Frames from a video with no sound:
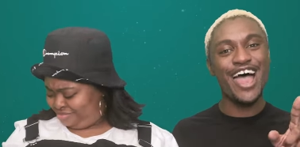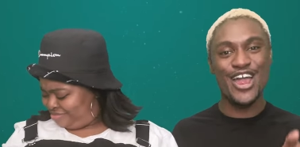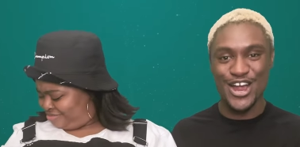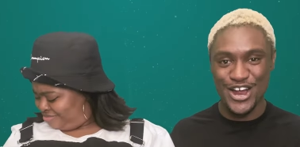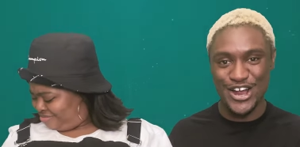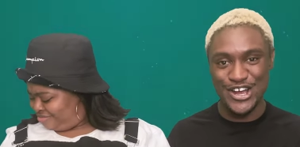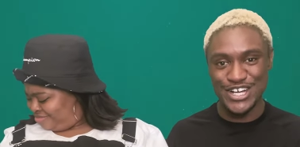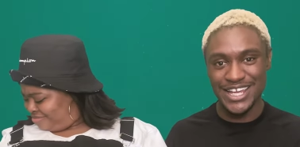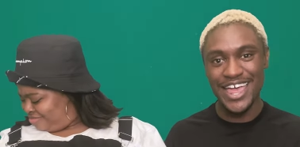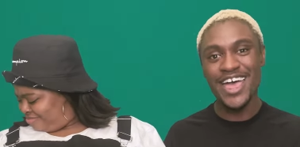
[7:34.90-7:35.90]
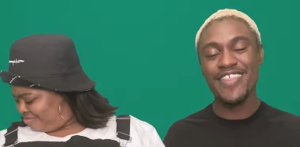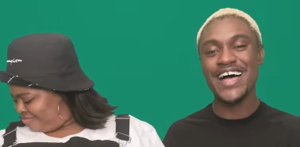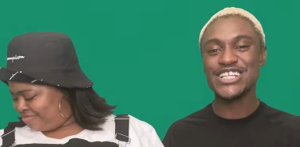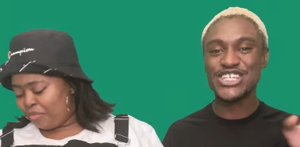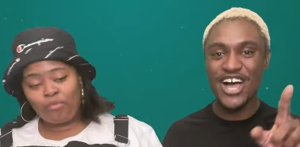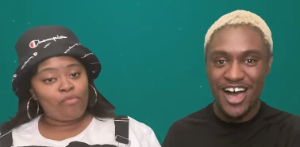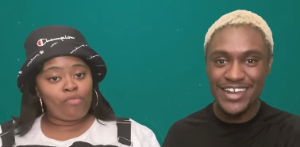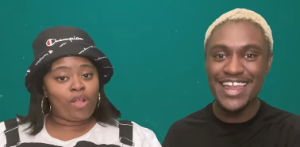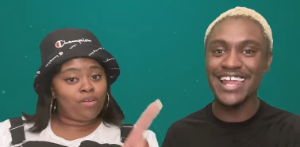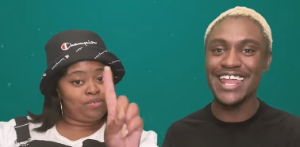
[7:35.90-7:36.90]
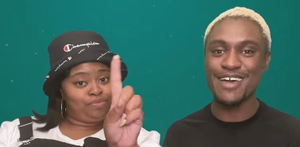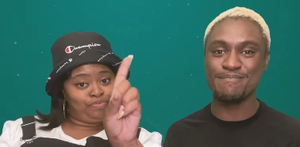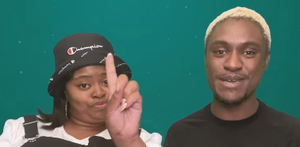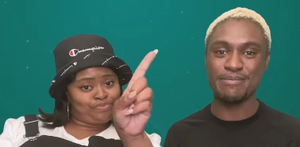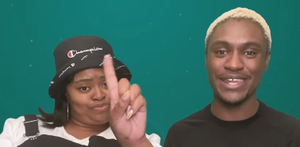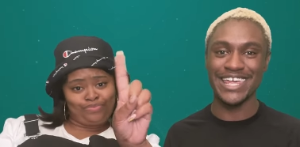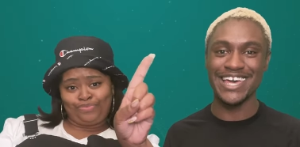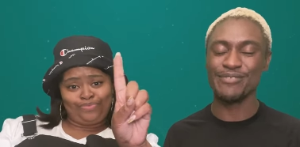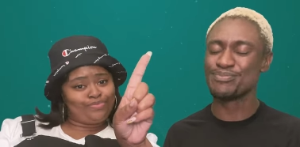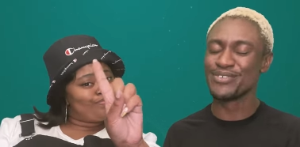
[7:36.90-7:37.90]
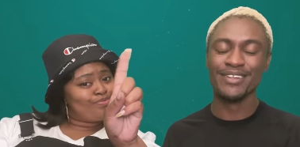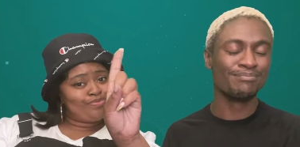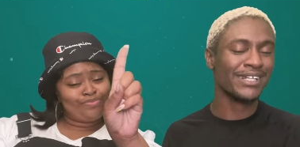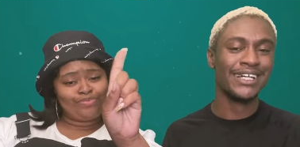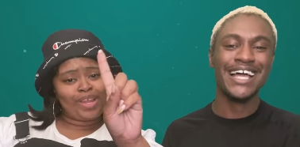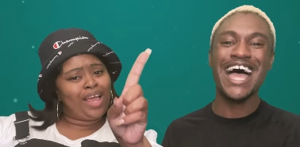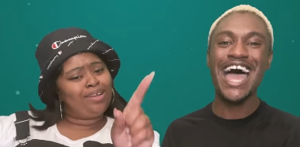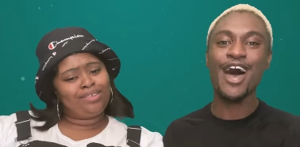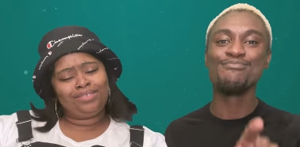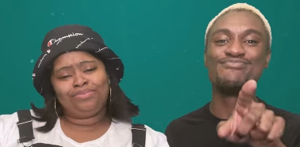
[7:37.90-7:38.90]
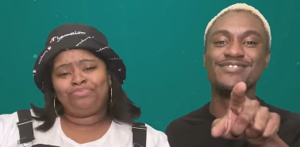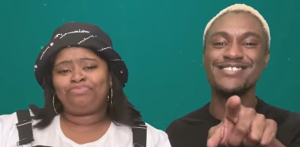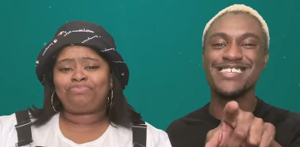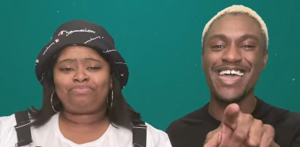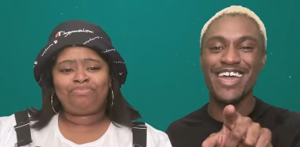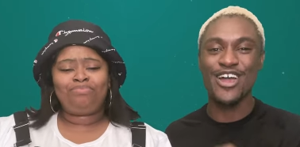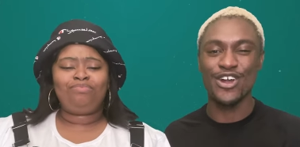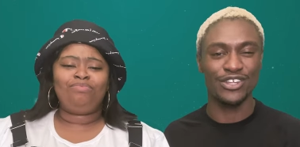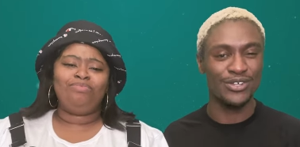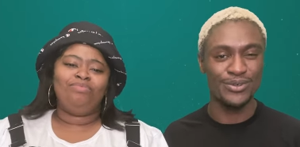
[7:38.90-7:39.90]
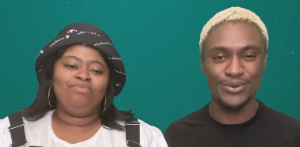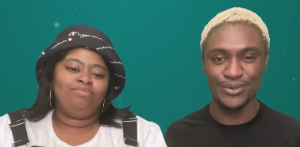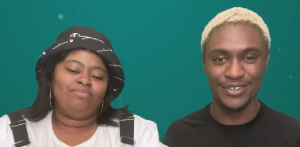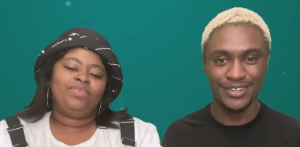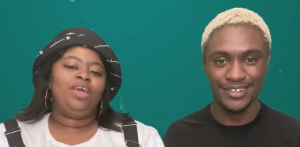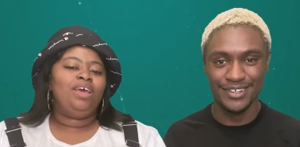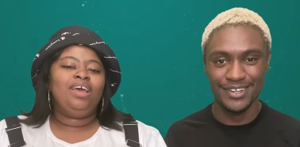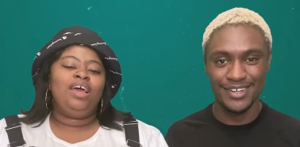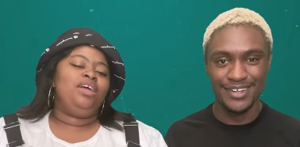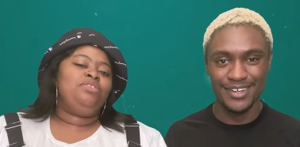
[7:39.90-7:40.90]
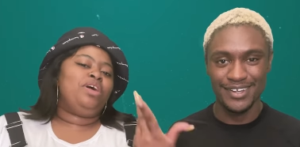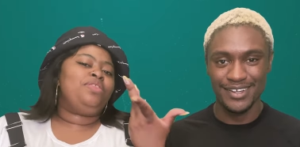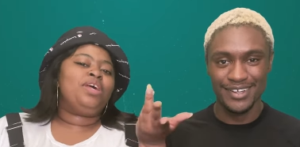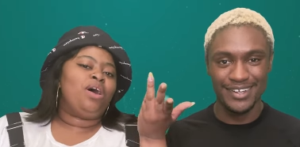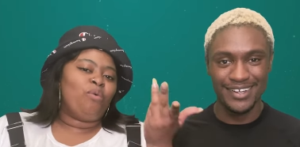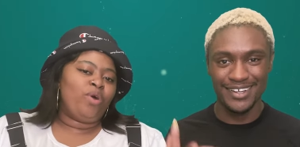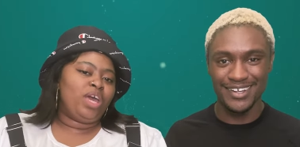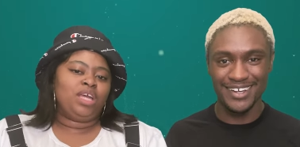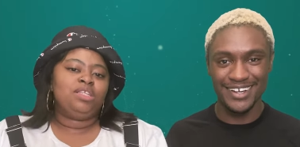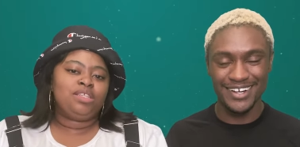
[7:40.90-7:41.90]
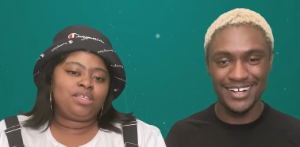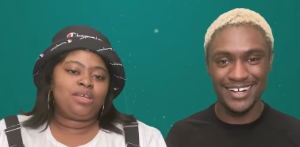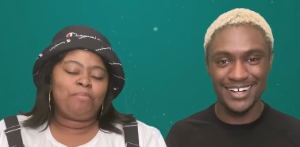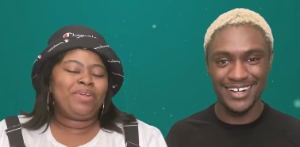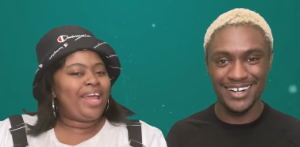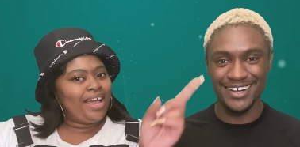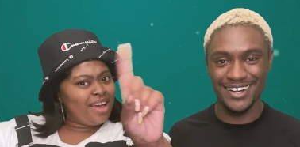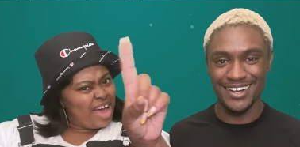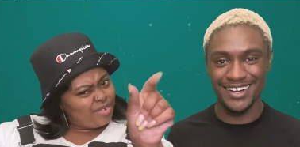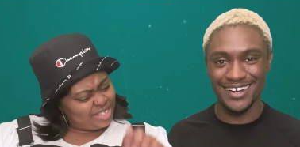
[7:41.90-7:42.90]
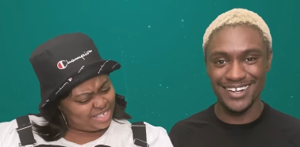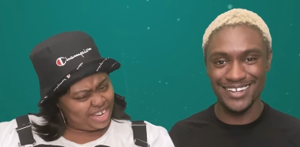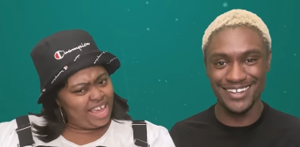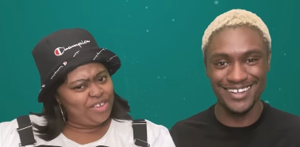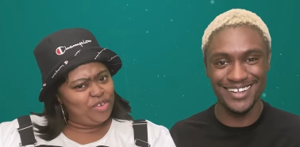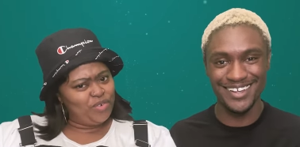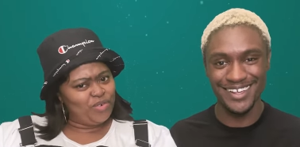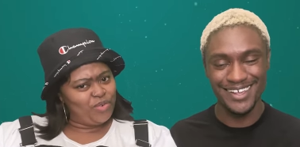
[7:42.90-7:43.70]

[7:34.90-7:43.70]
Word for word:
Speaker 1: heard that y'all not letting people in. How dare you?
Speaker 2: Not that I went, but like, how dare you?